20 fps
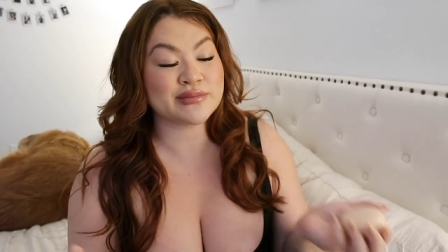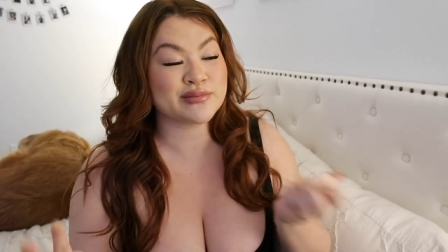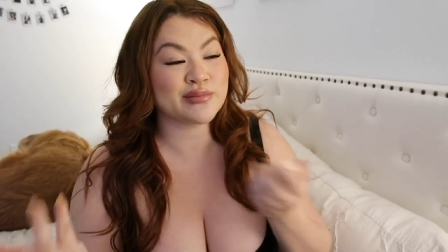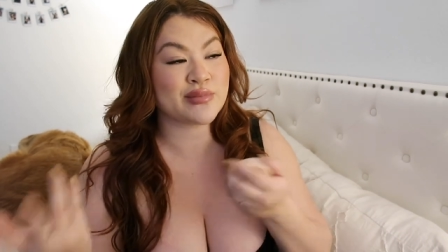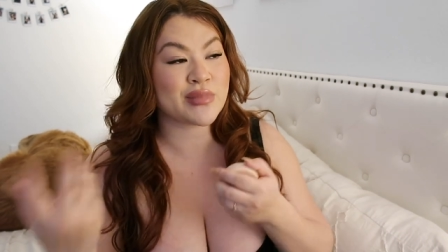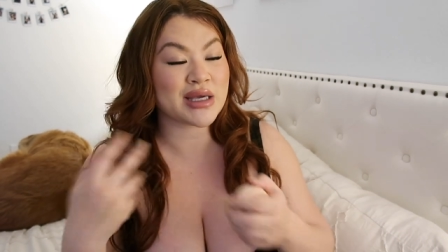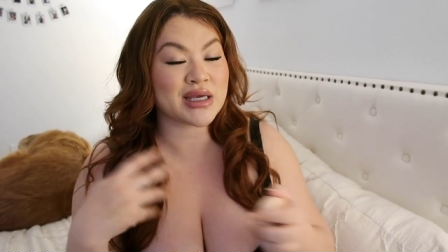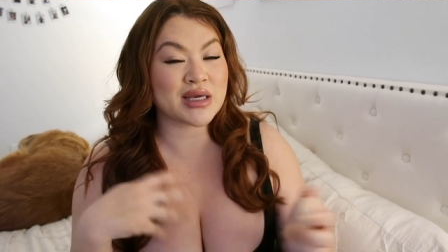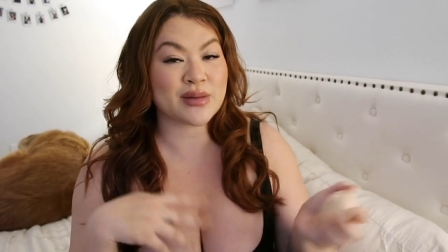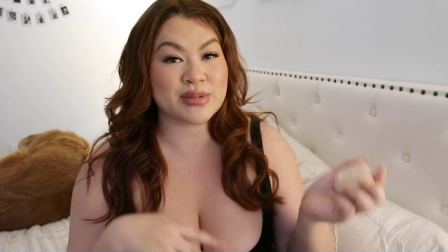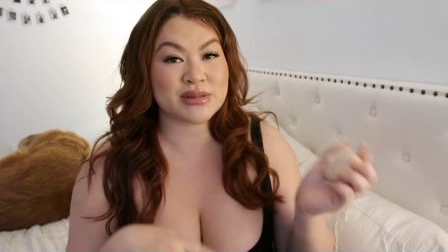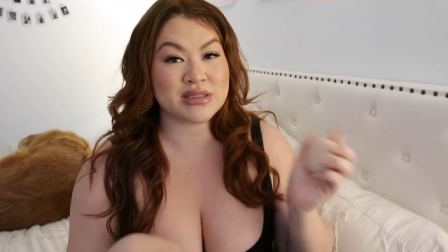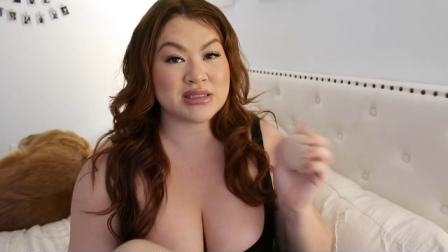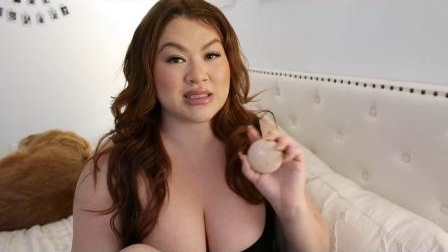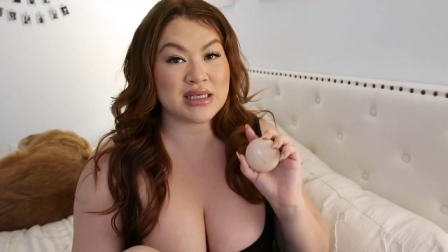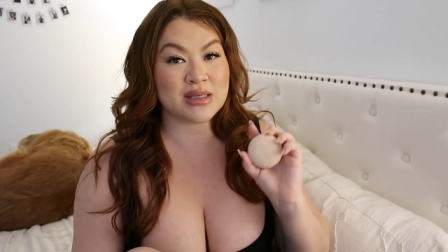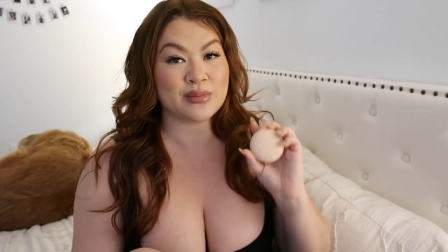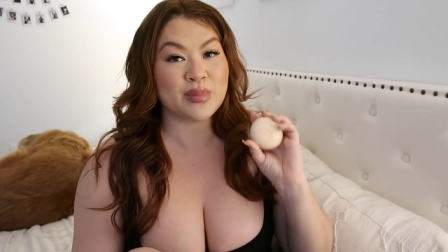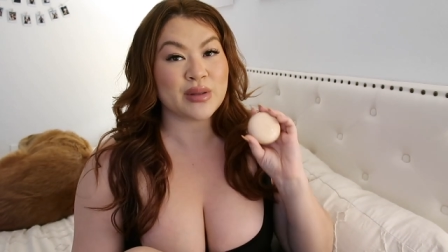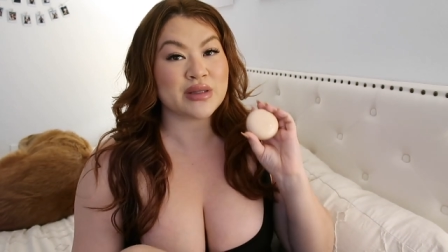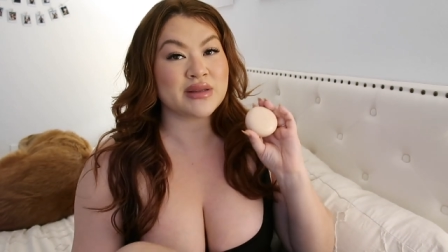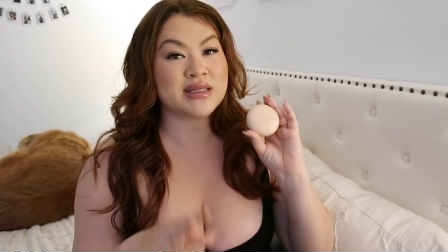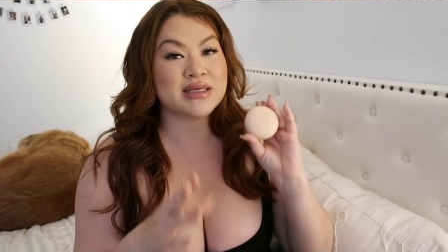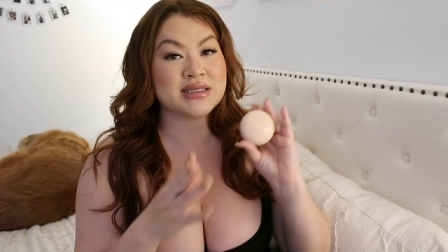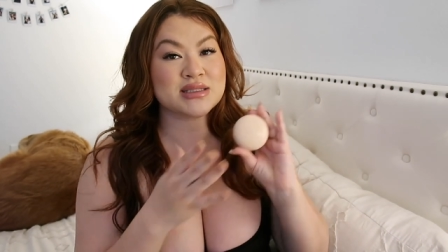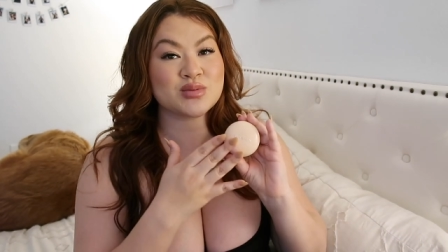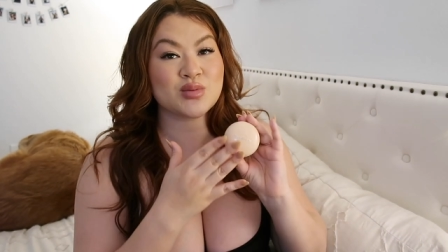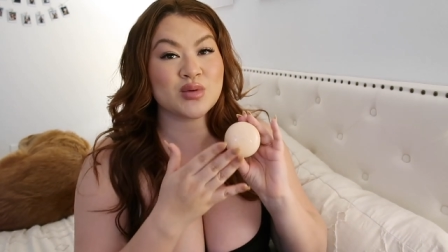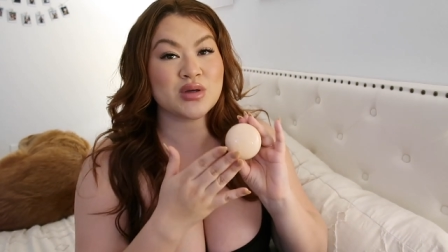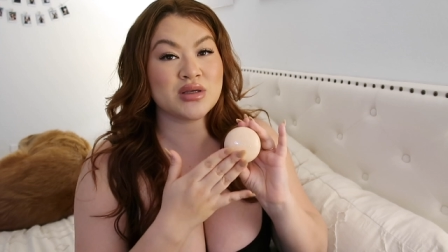my cup of tea. But
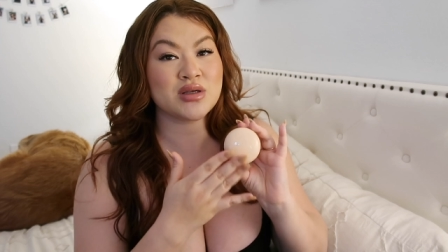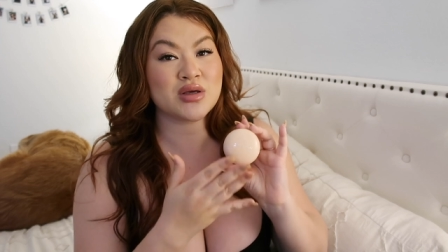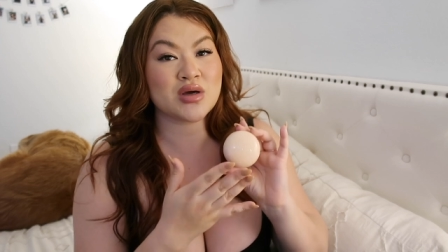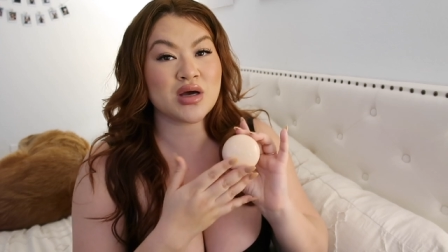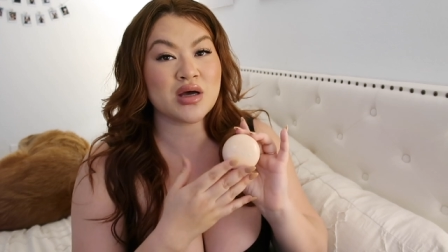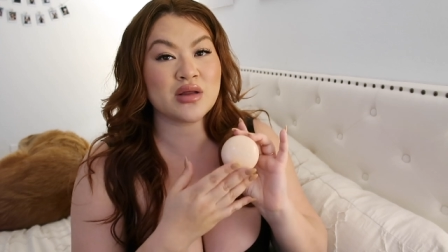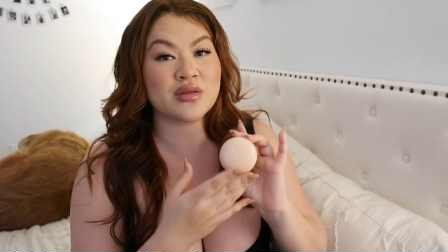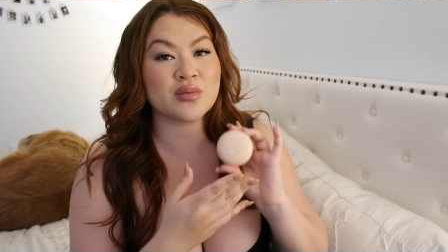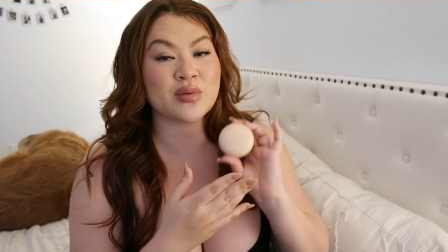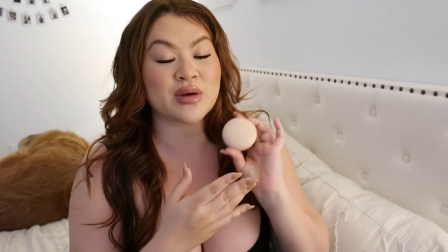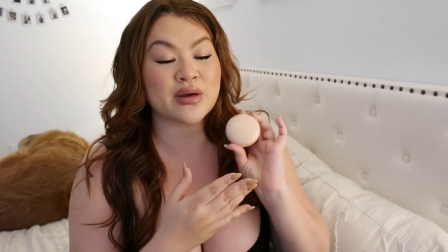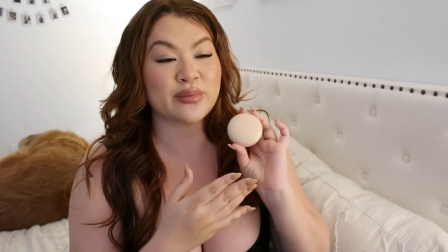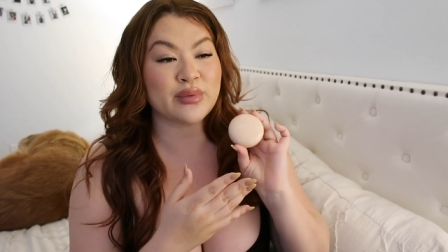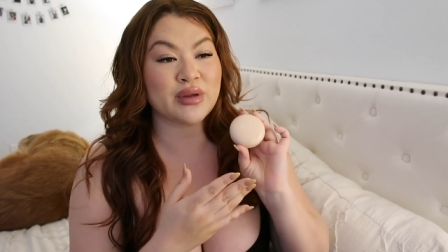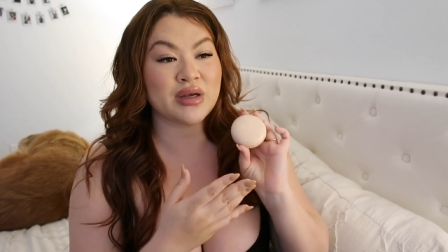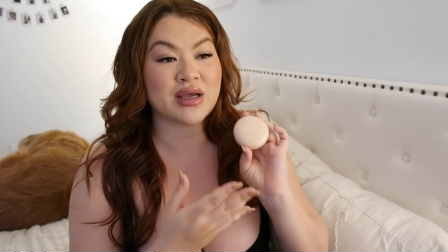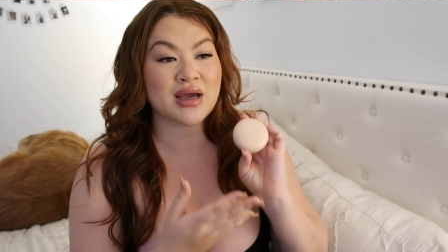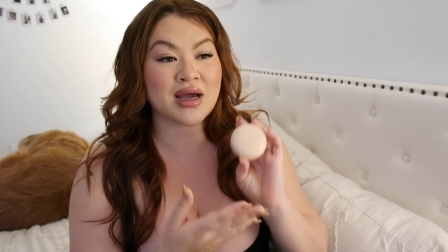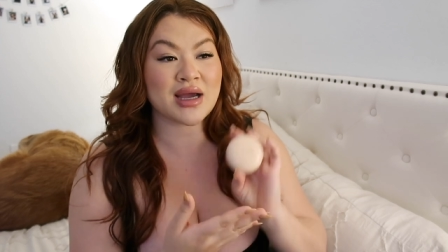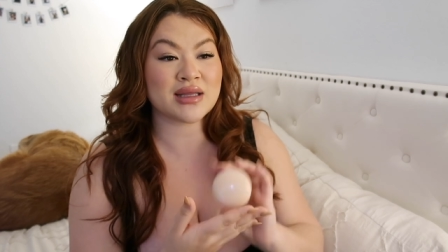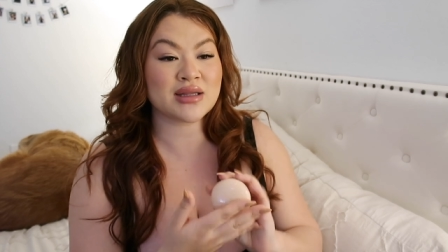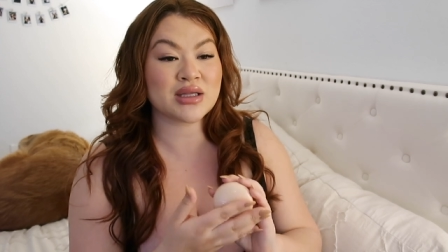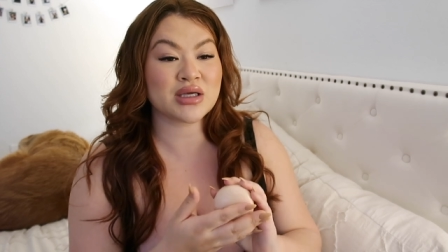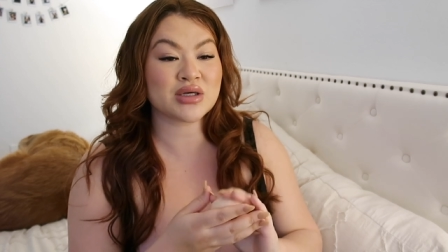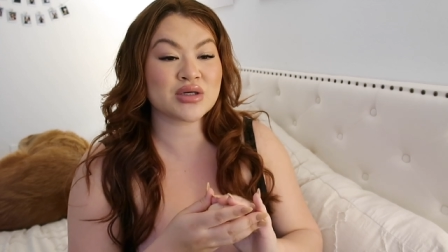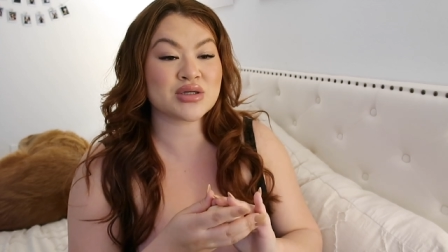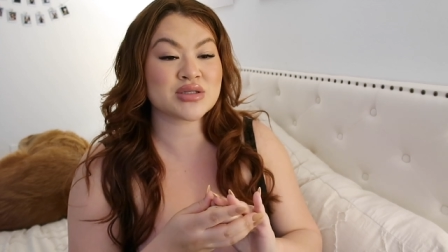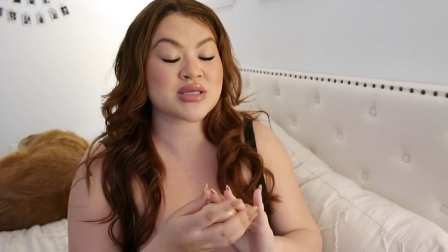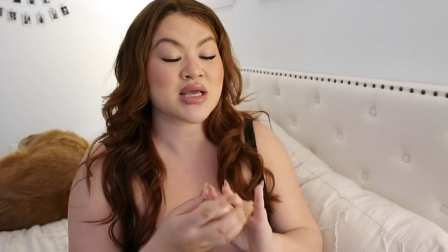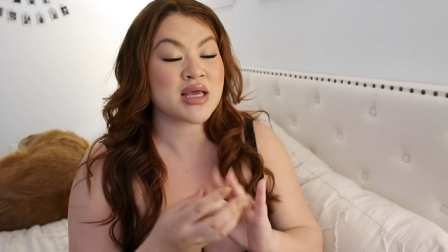this one, y'all, the Rare Beauty
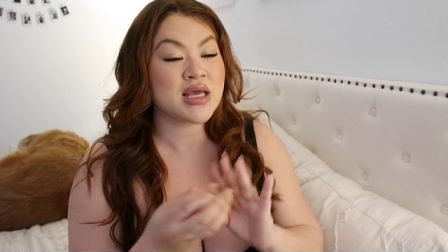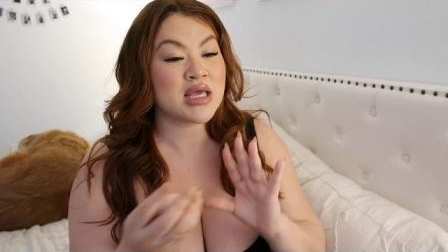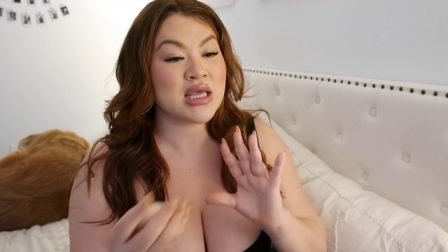highlighters,